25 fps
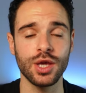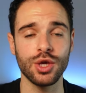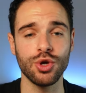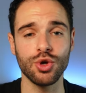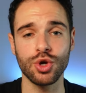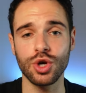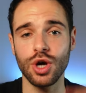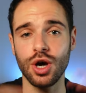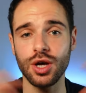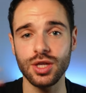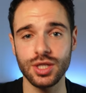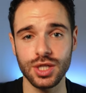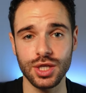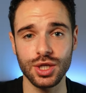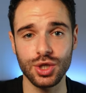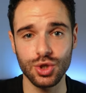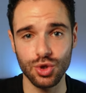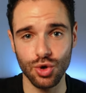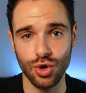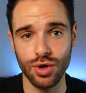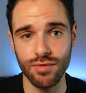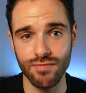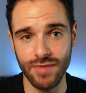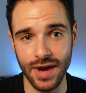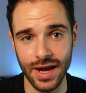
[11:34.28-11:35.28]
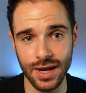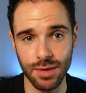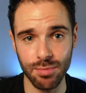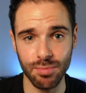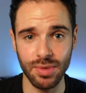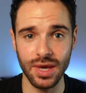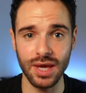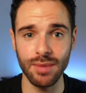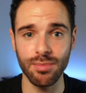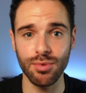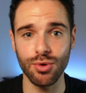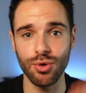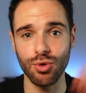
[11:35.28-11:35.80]
You can't just join random
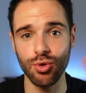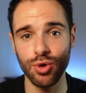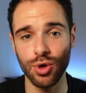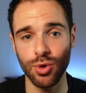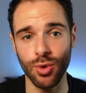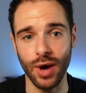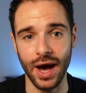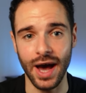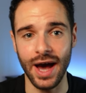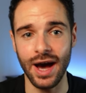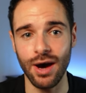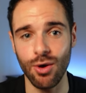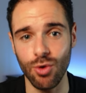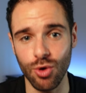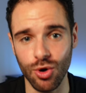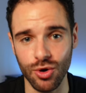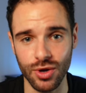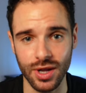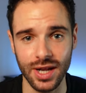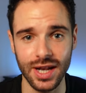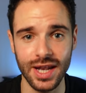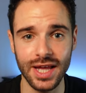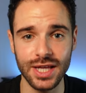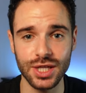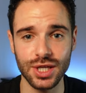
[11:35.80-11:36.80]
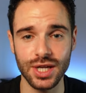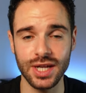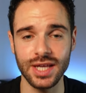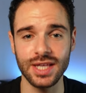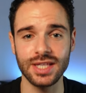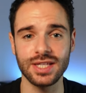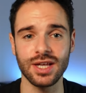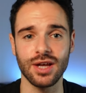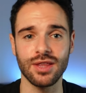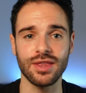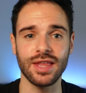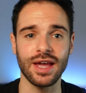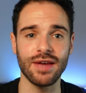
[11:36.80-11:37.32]
people who are out on a leisurely
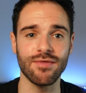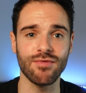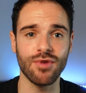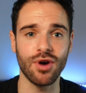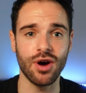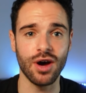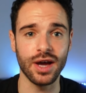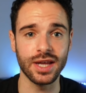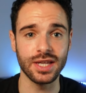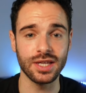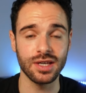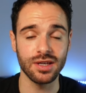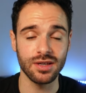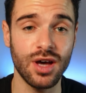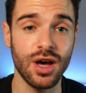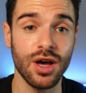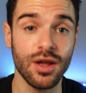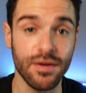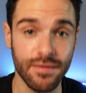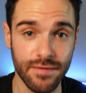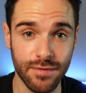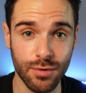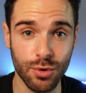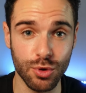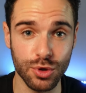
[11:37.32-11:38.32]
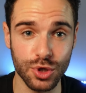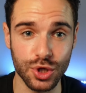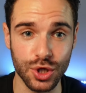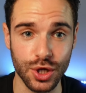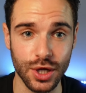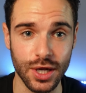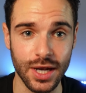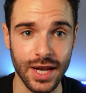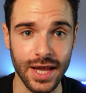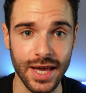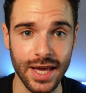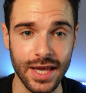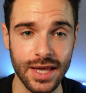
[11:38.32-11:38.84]
Sunday ride,
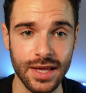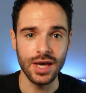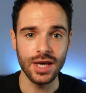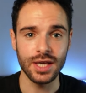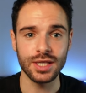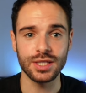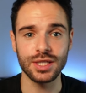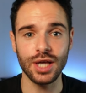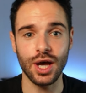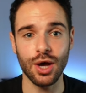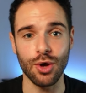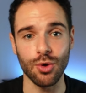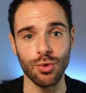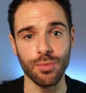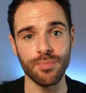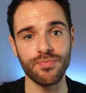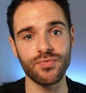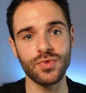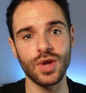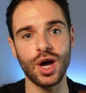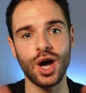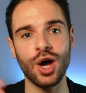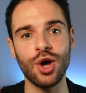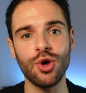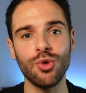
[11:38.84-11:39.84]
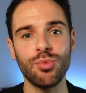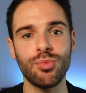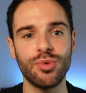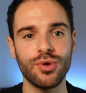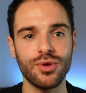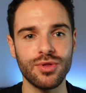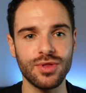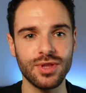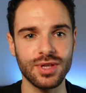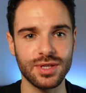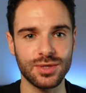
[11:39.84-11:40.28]
unfortunately. So Open the